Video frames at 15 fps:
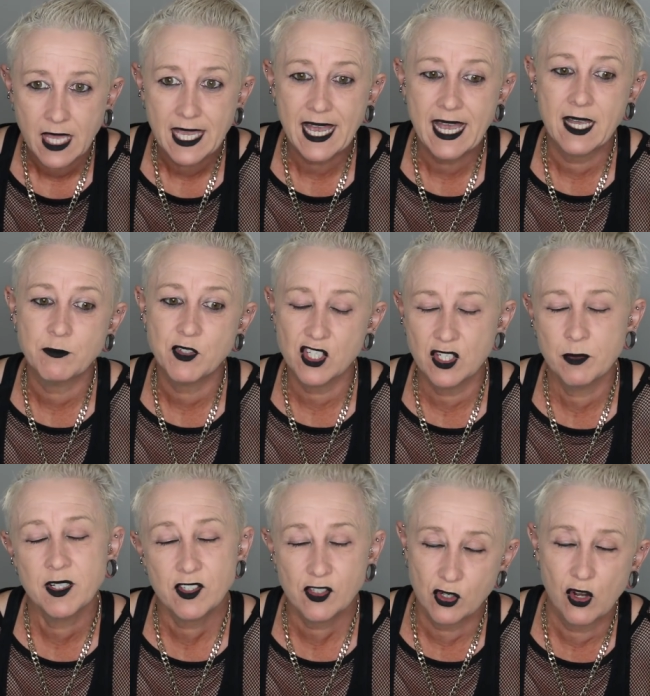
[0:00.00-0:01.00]
Jeremy um, Scott.
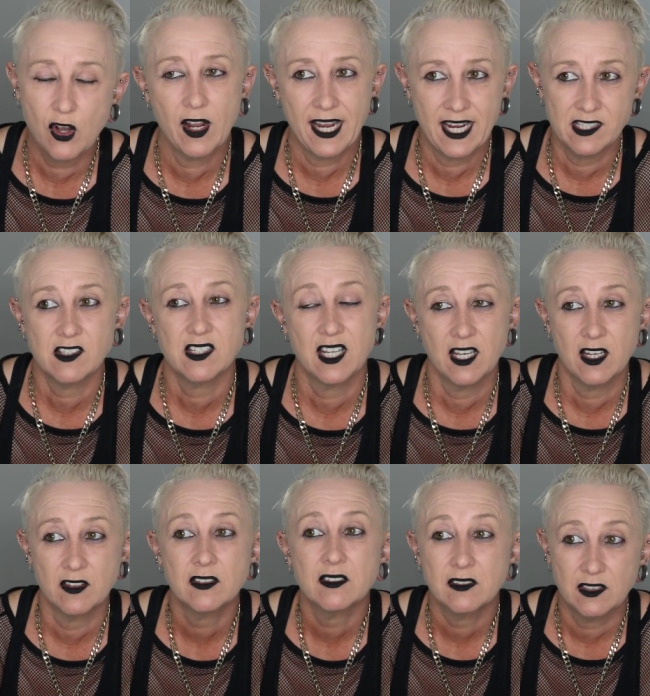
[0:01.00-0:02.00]
Jeremy Scott, hands down.